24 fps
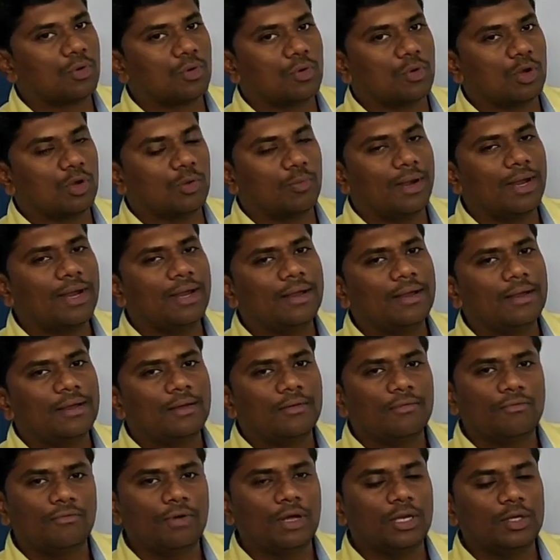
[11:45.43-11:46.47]
call by
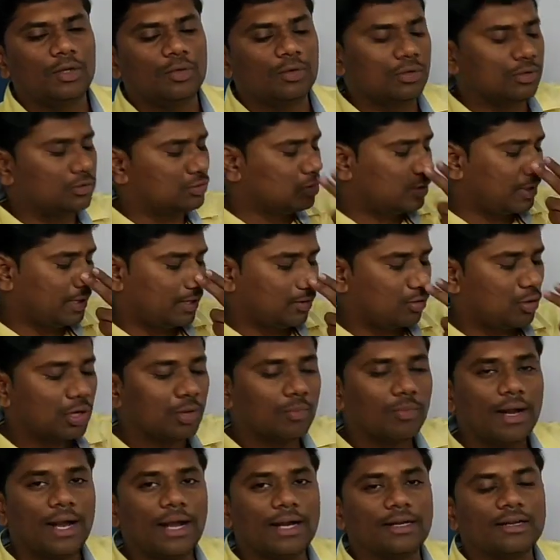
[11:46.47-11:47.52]
value, call
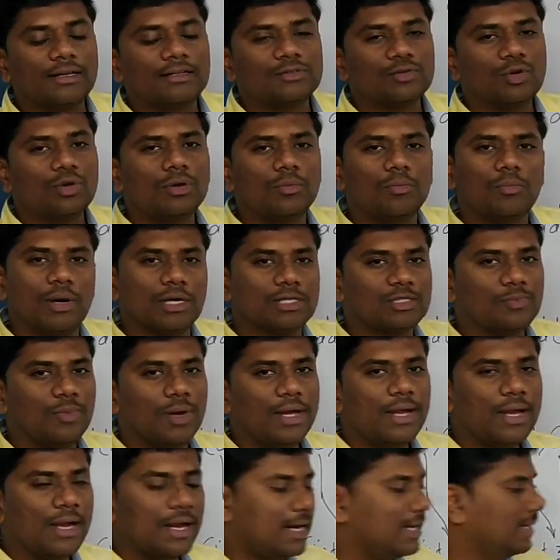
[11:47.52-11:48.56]
by address or pass by
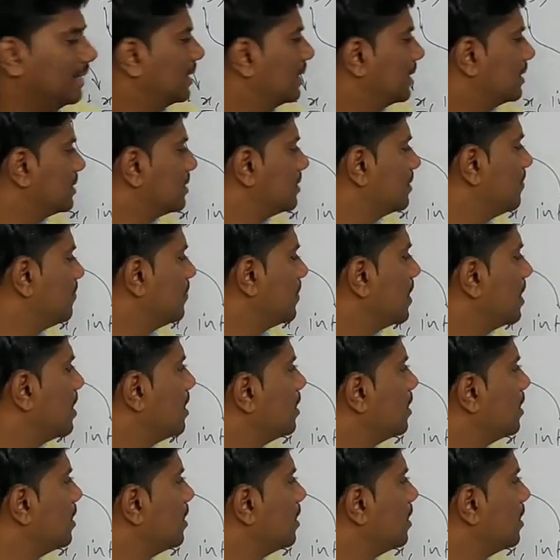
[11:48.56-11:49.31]
address.